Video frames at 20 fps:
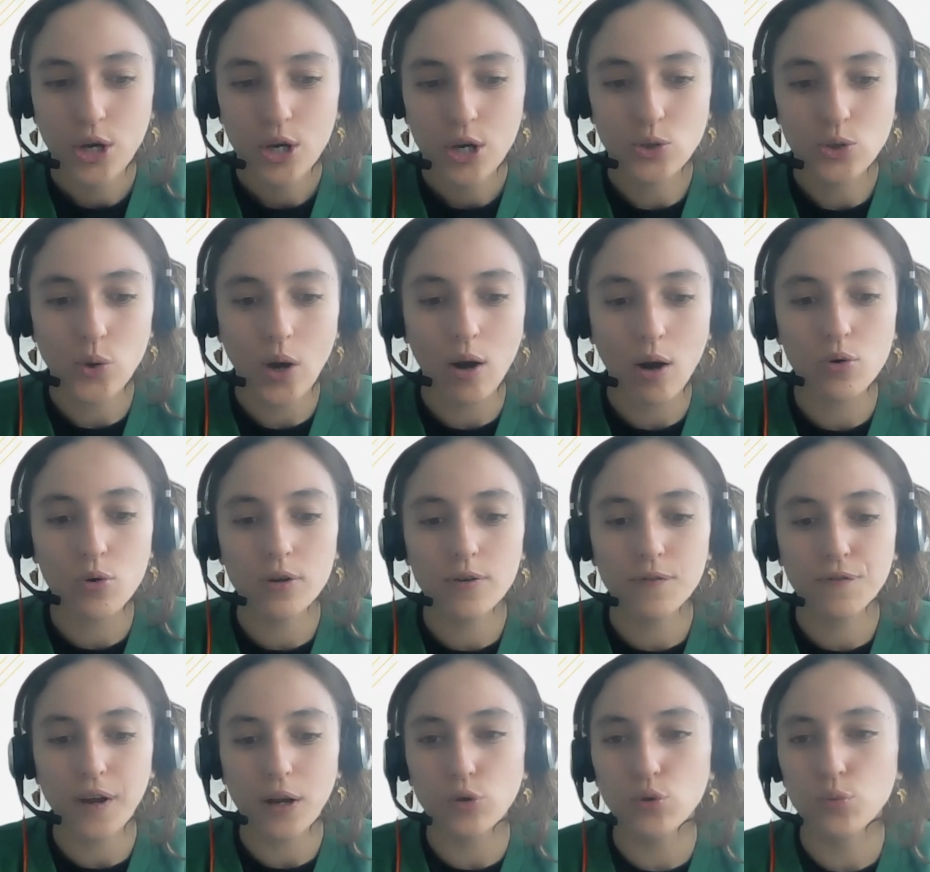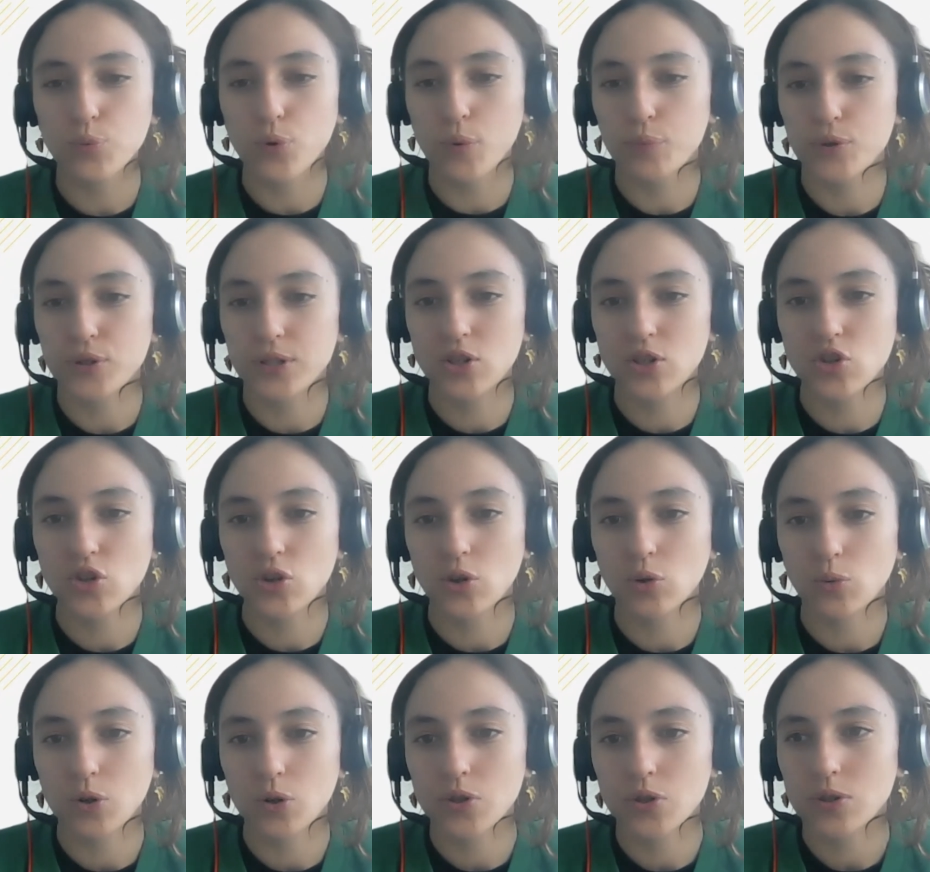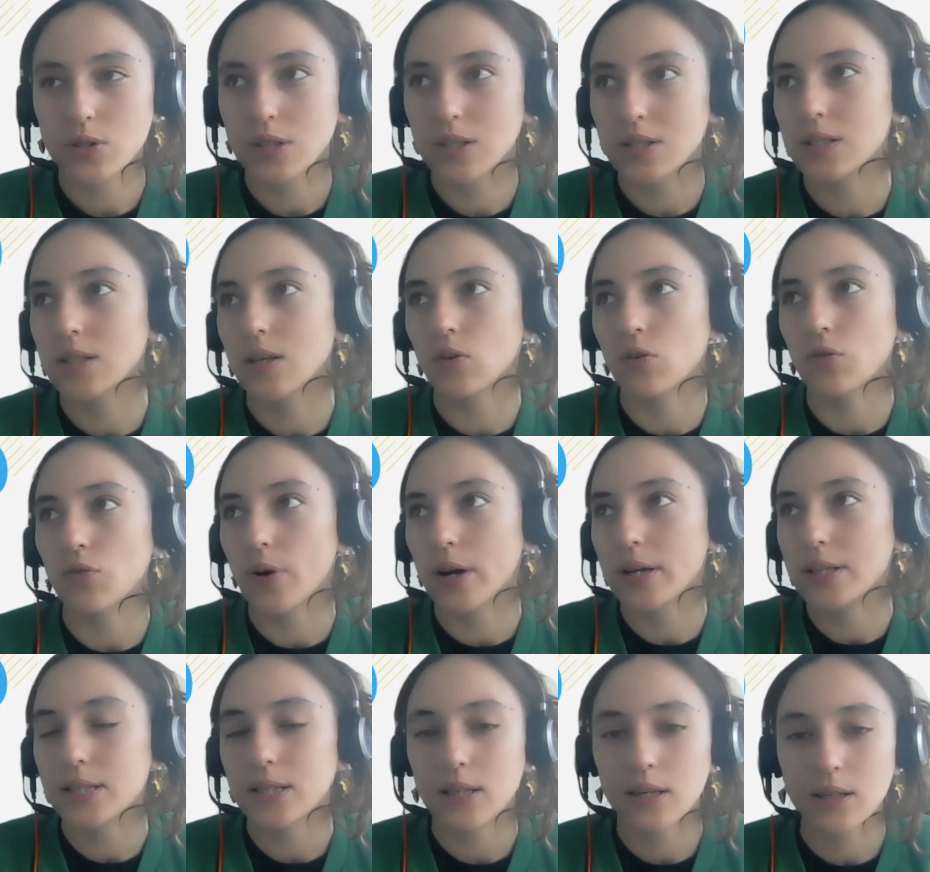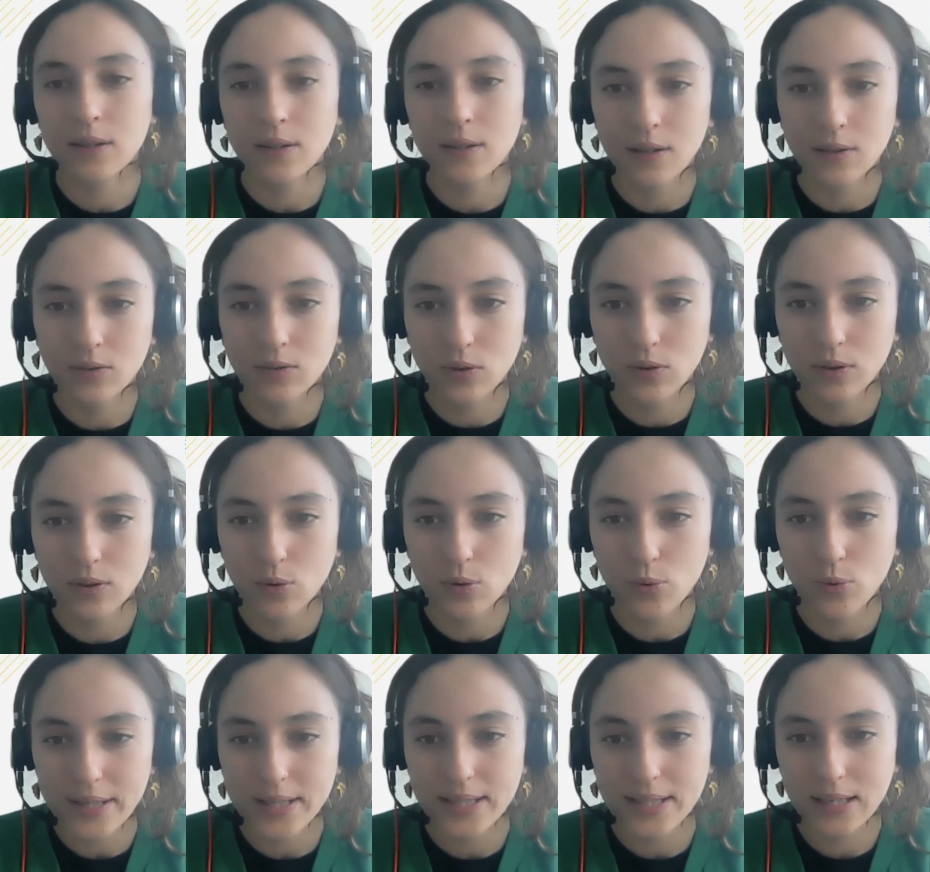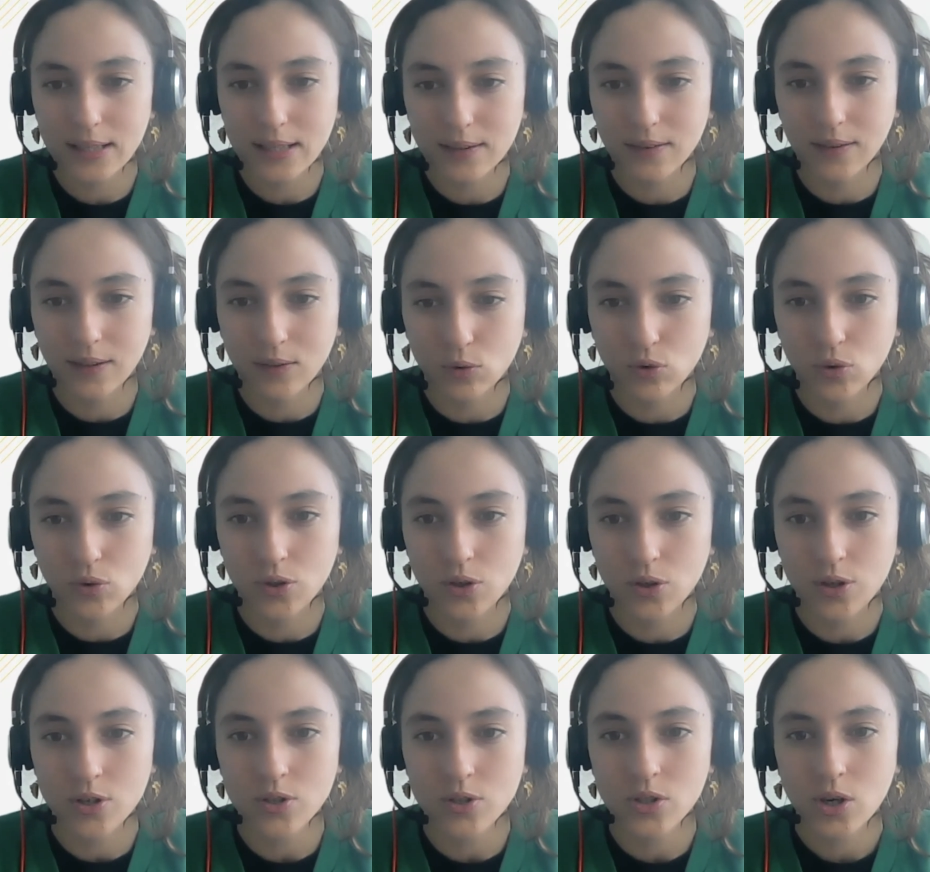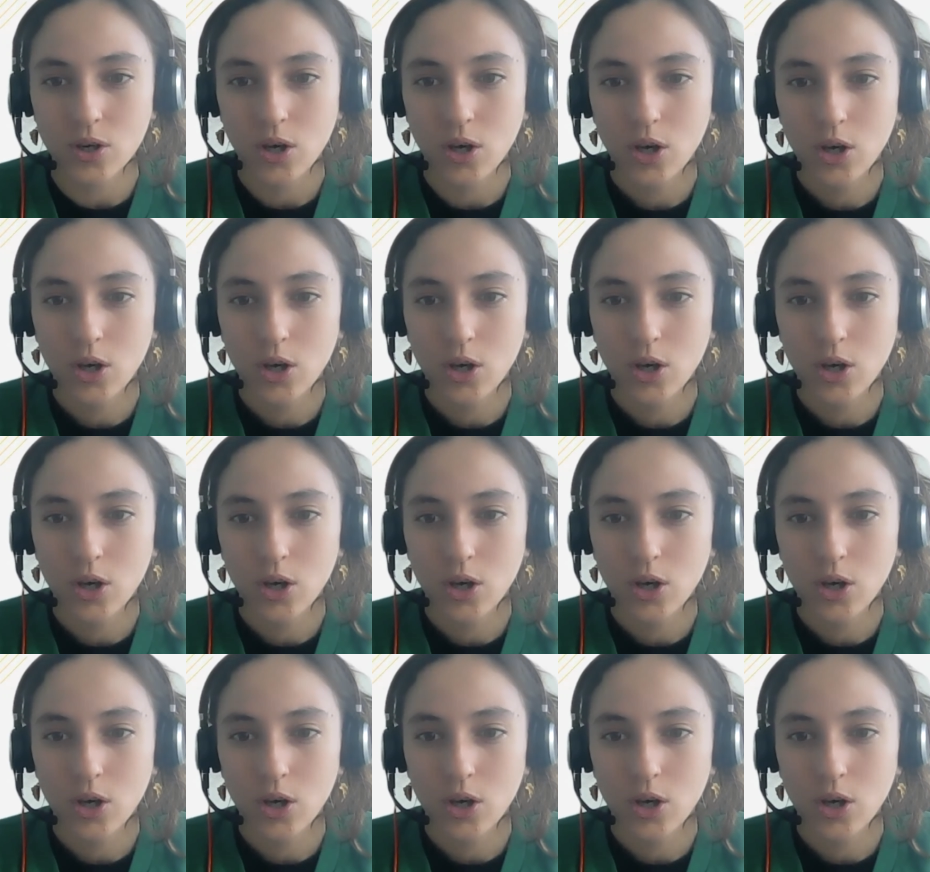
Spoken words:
So our value proposition was, instead of writing it into years,